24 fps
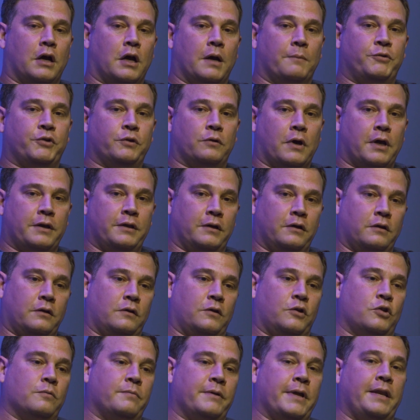So I think
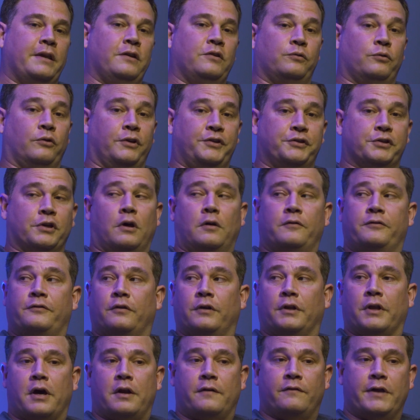Kubernetes really solves for
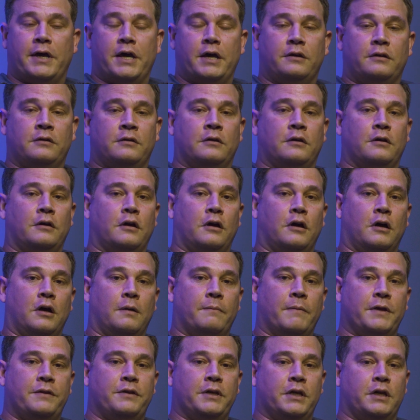a lot of that.
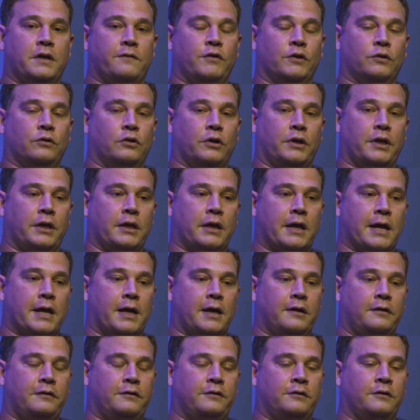I think if you're looking
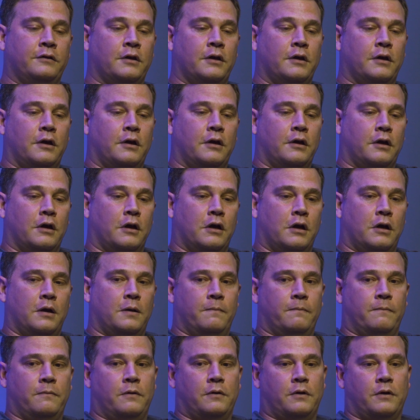at
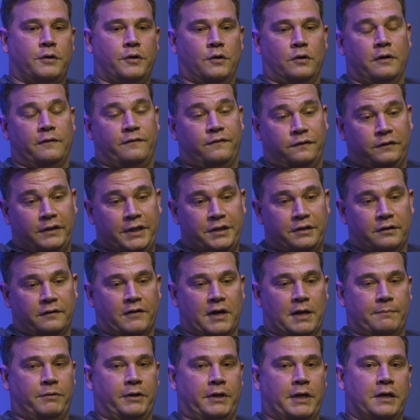a fleet of
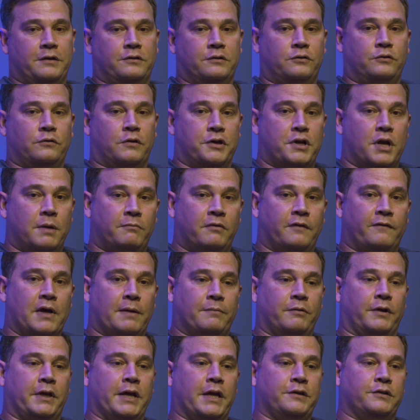applications or a number of
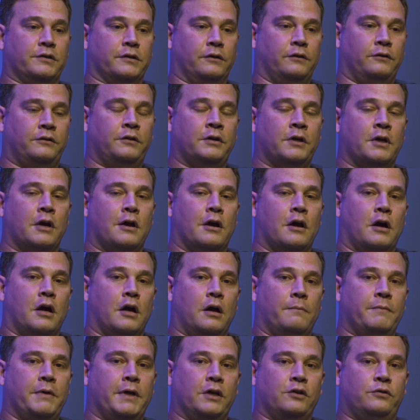applications,
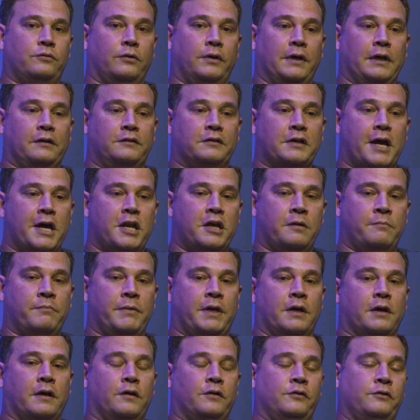it gets really exciting
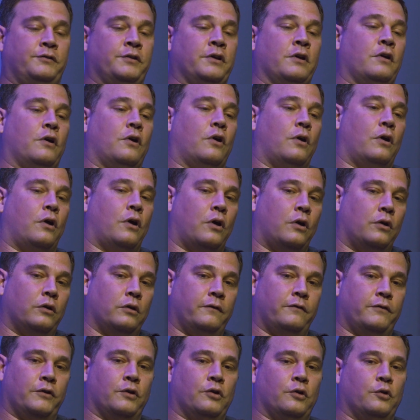because all
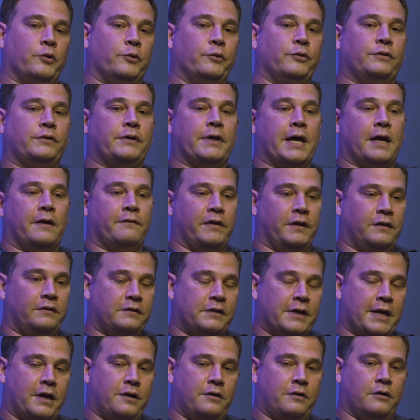of those have a
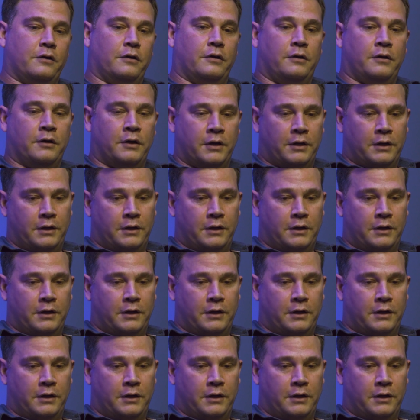standard.